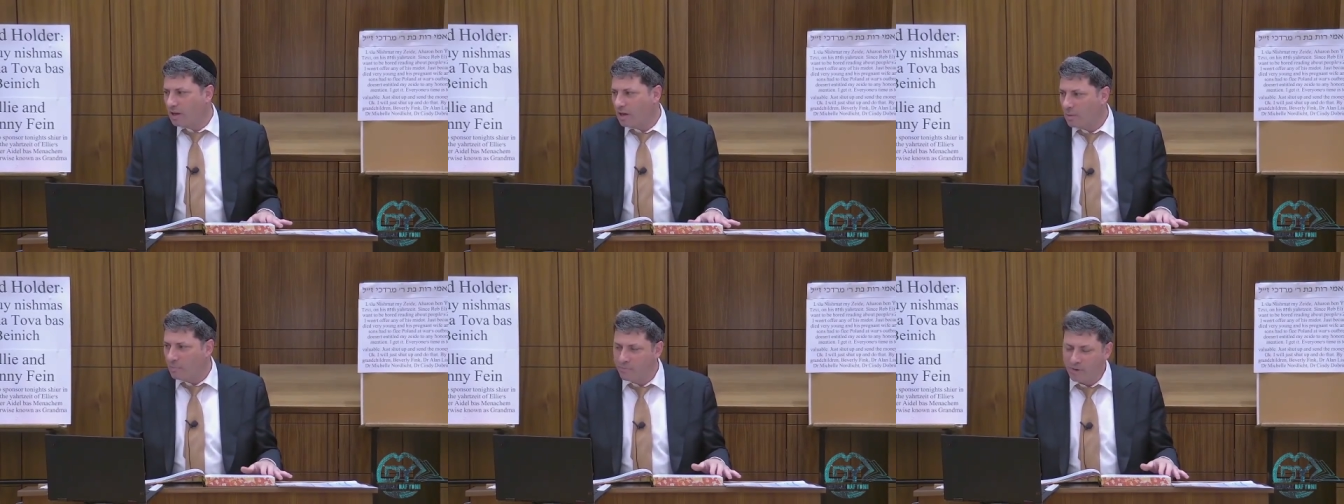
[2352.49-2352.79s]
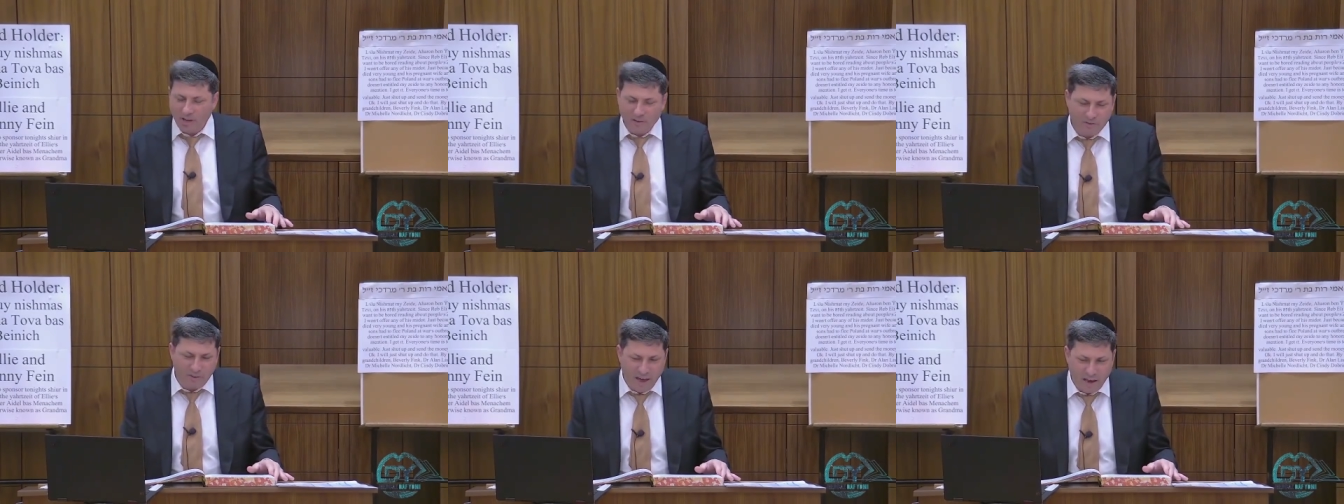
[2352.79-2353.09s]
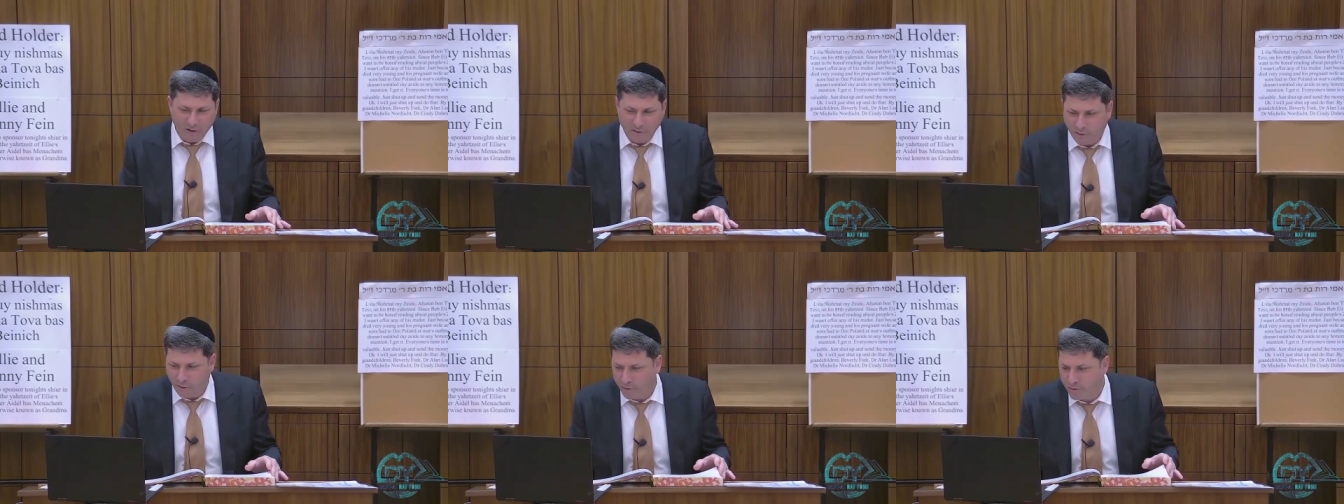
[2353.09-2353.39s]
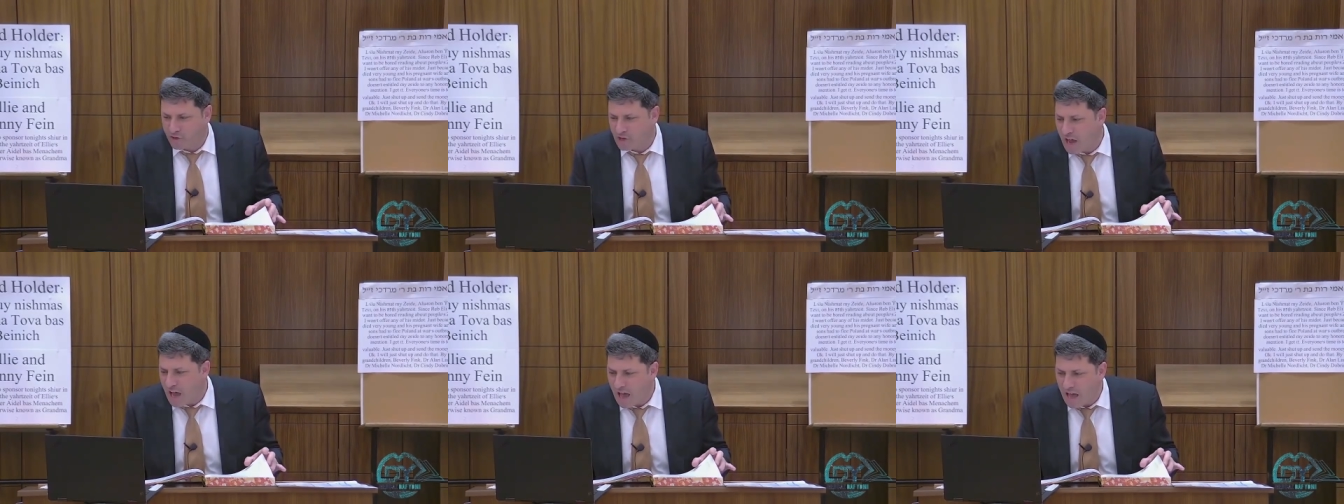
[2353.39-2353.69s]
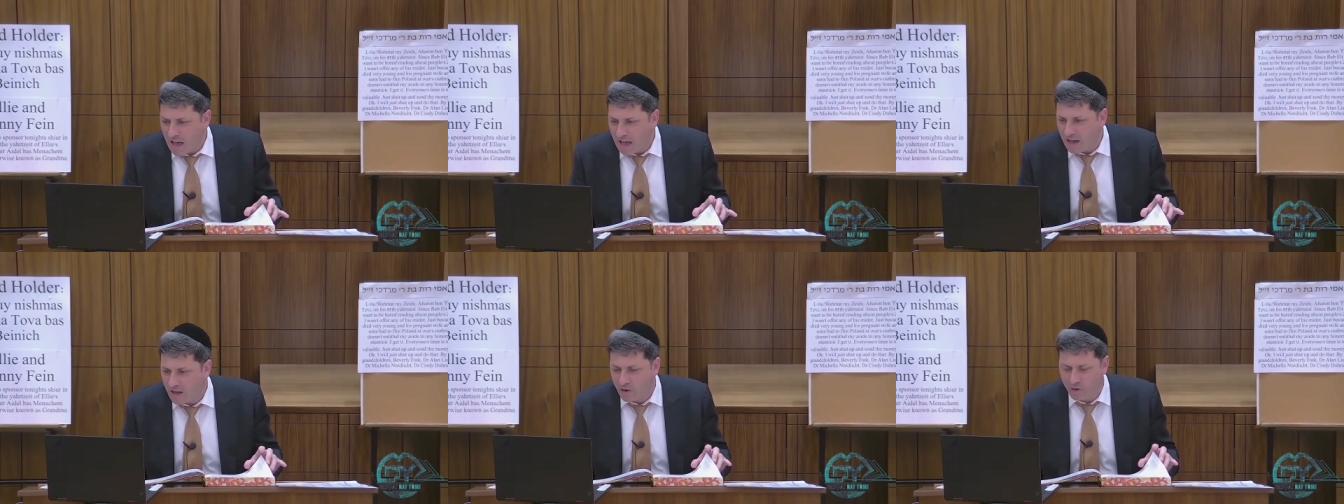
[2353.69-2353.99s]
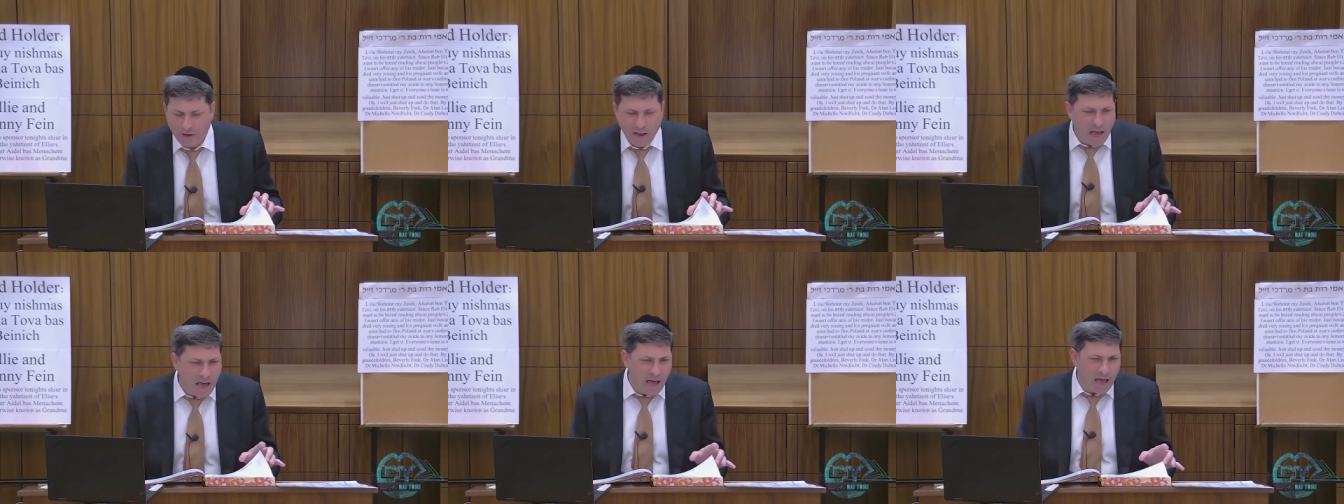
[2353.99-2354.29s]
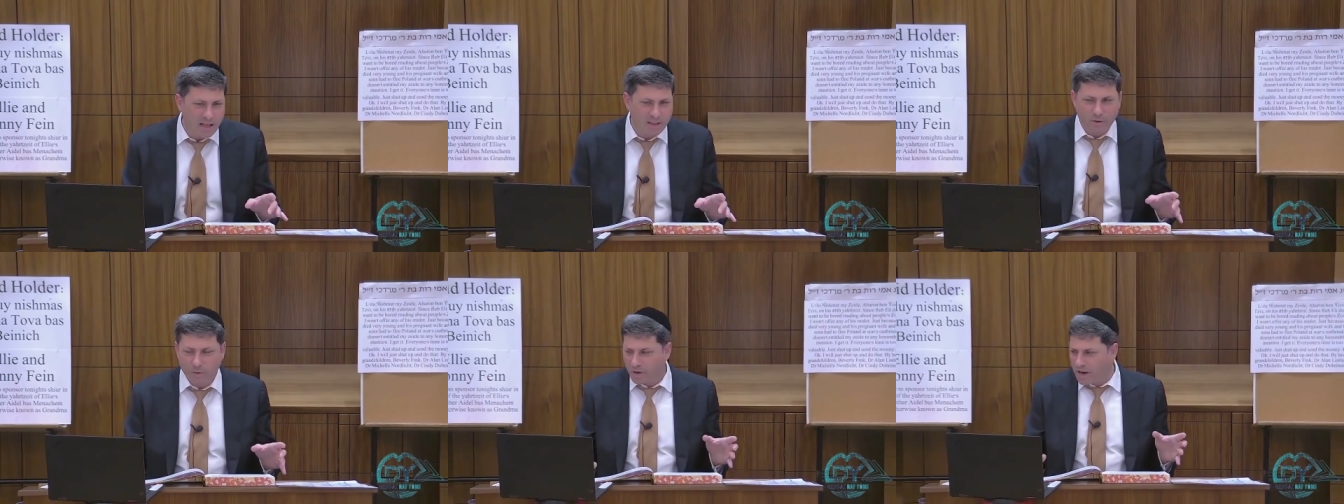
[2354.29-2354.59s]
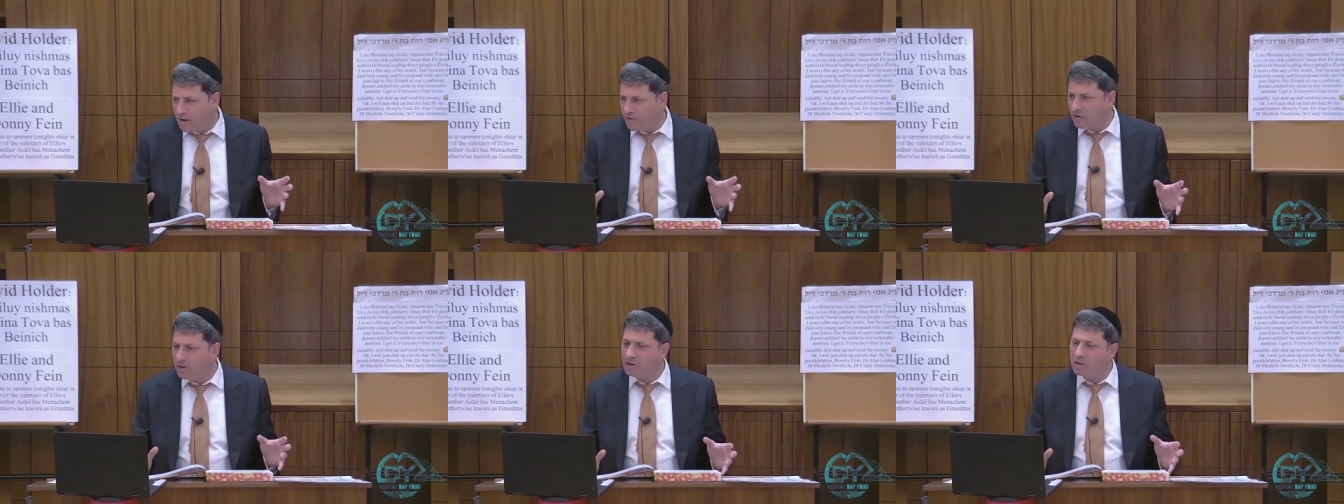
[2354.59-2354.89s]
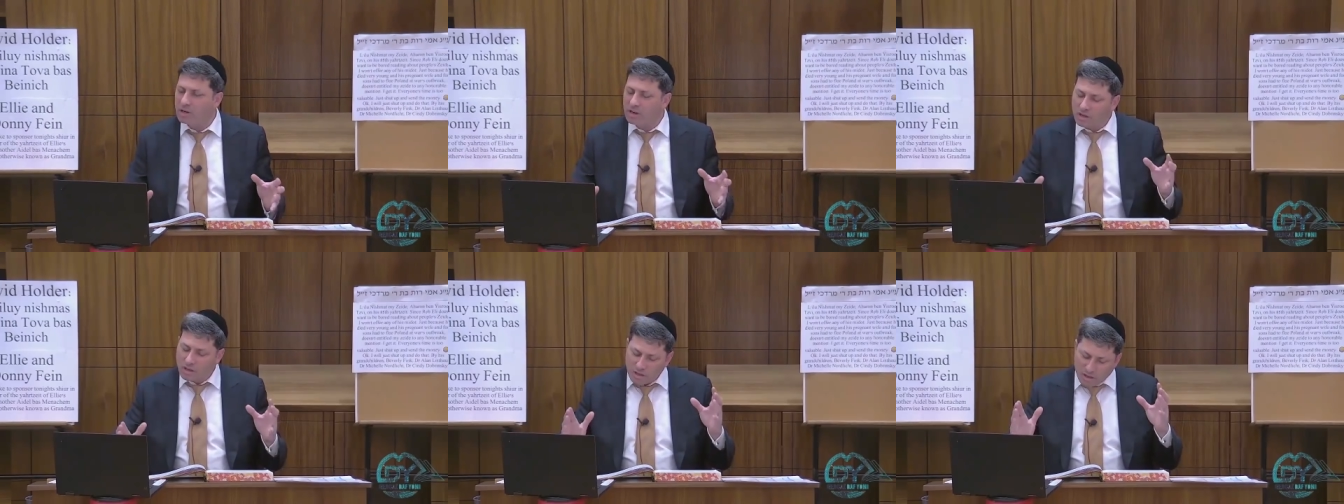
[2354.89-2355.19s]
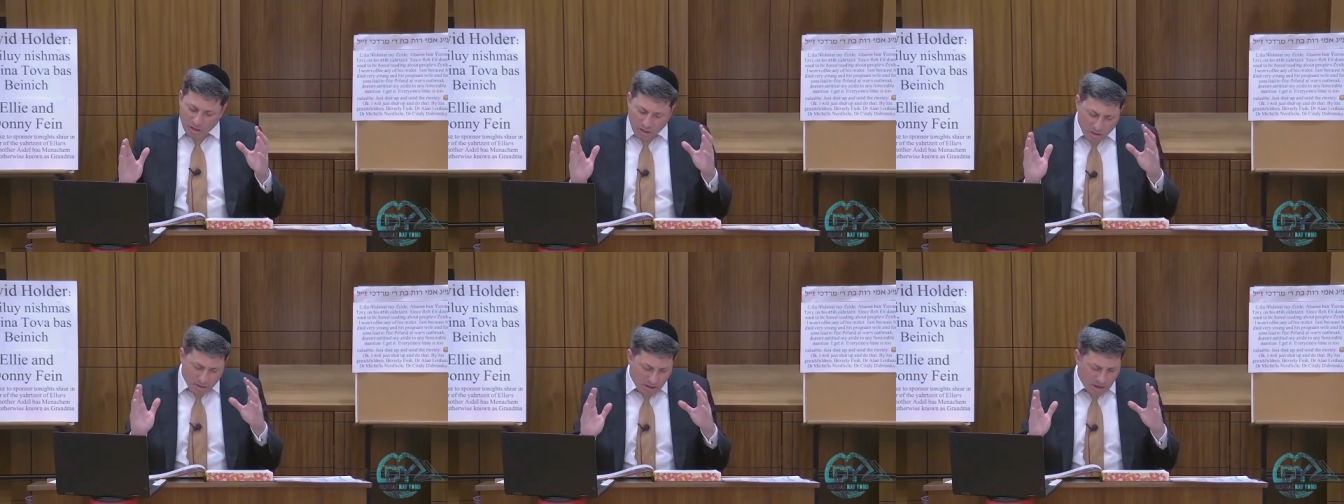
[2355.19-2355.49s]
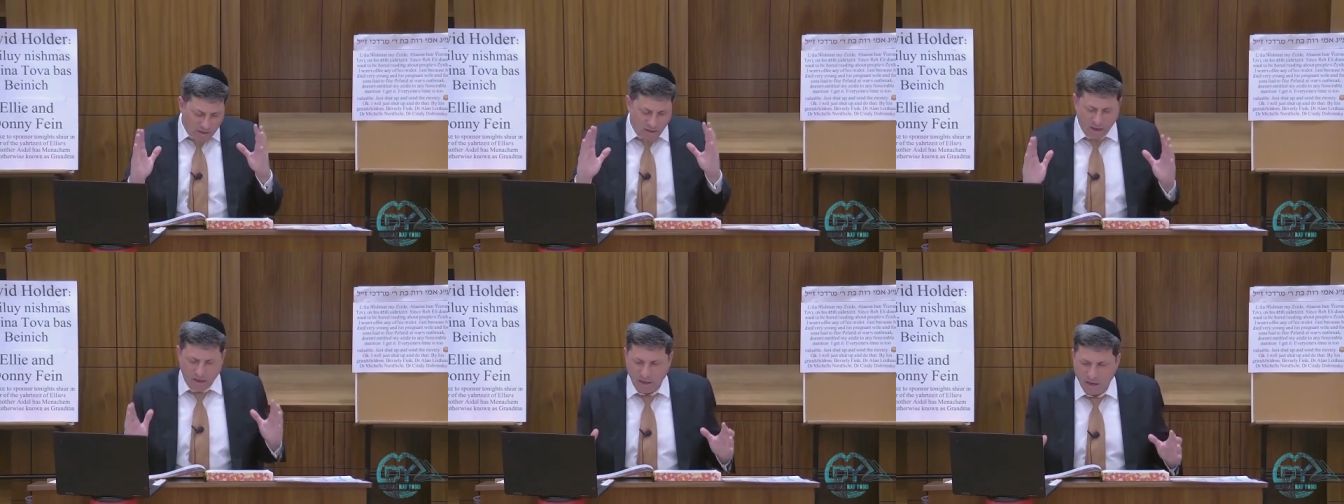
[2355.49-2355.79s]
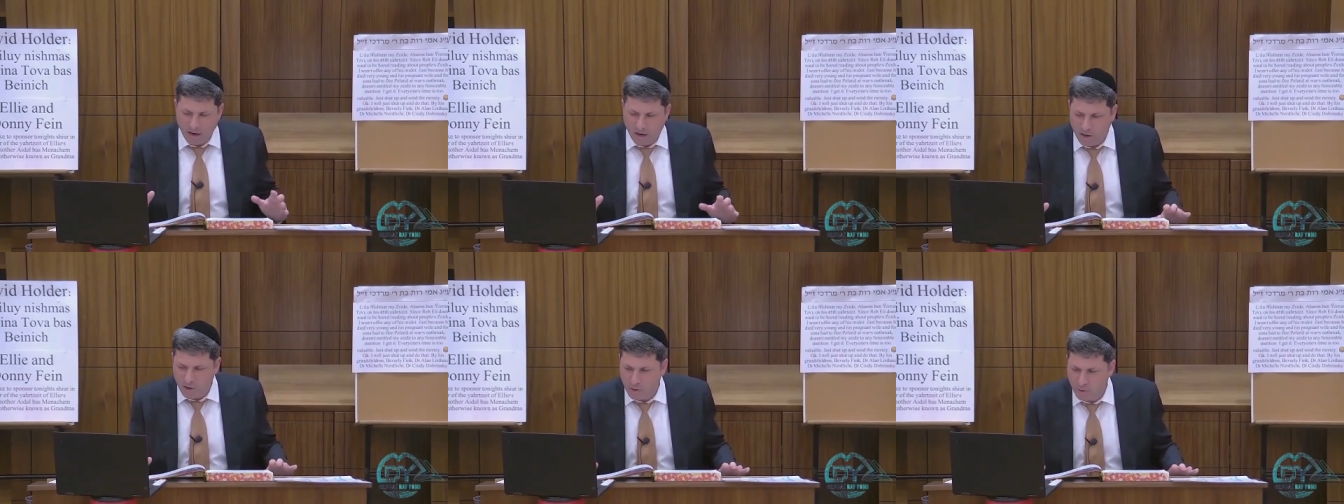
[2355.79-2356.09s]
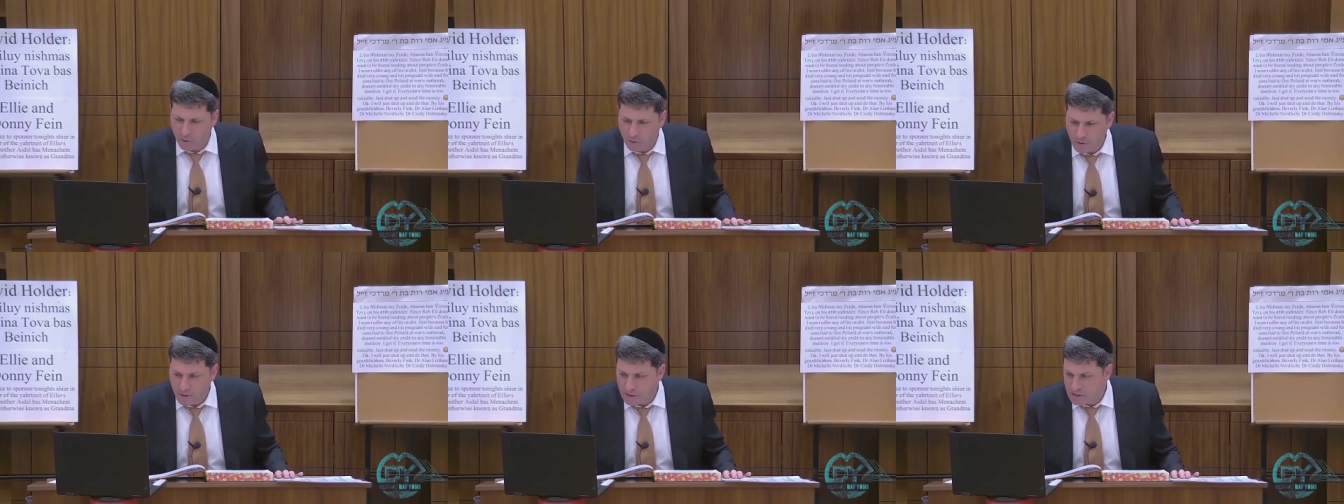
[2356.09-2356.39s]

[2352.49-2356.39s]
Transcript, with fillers: a big fan of Rav Shach or not or whatever. They take care of you.